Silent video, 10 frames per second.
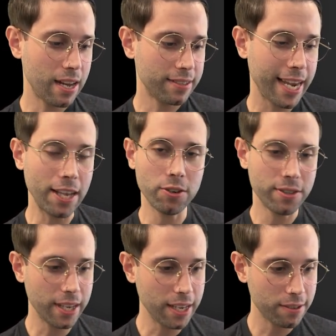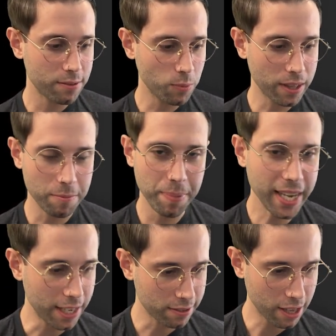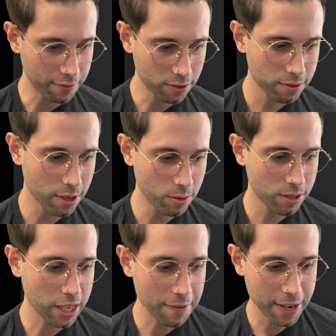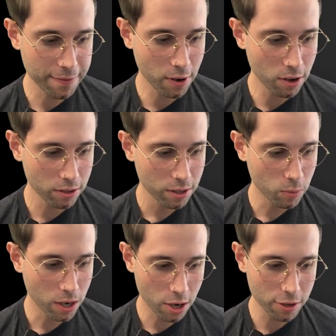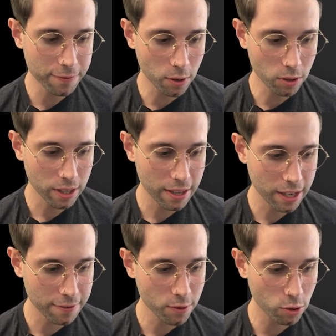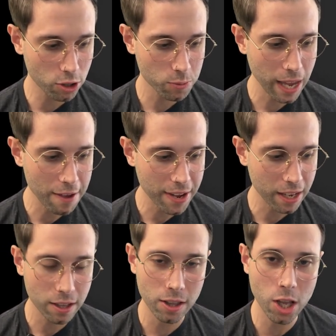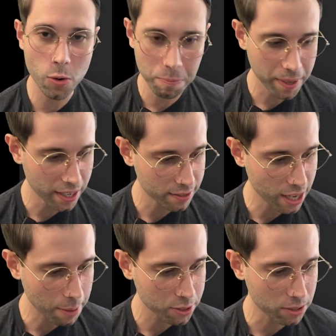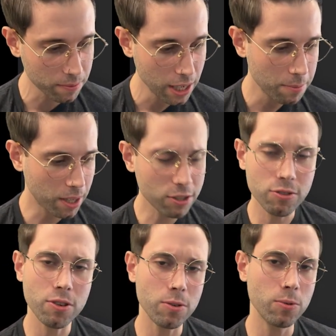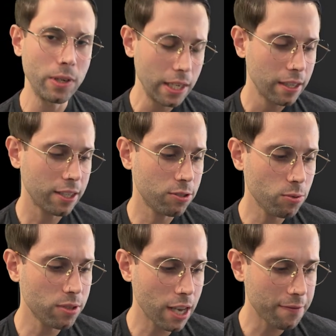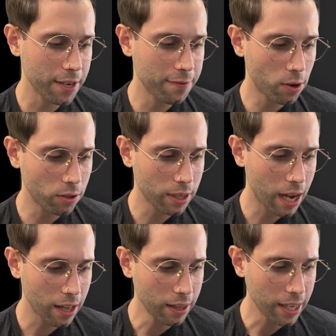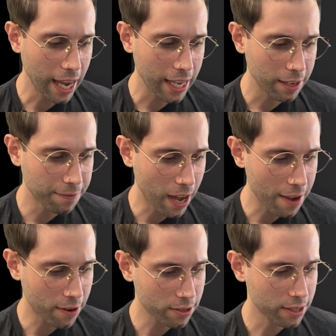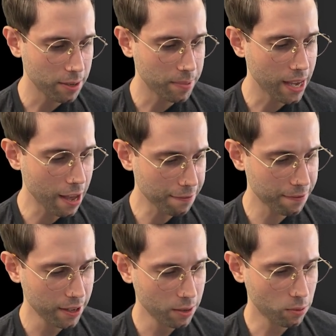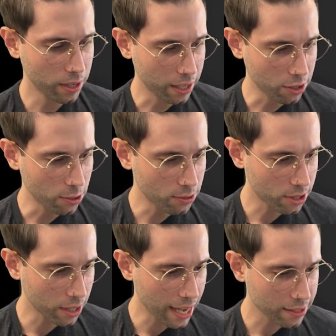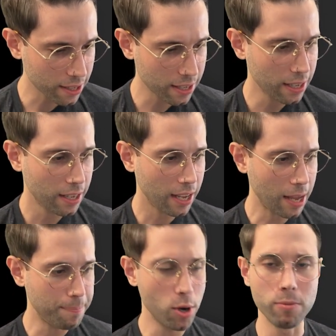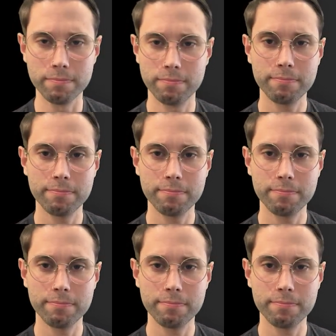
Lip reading: tailored these with impedance levels. So 70 volt, 100 volt, and then of course we have a low impedance option. But let's do 70 volt on the 85 RTBF. We'll hit use selected, and boom,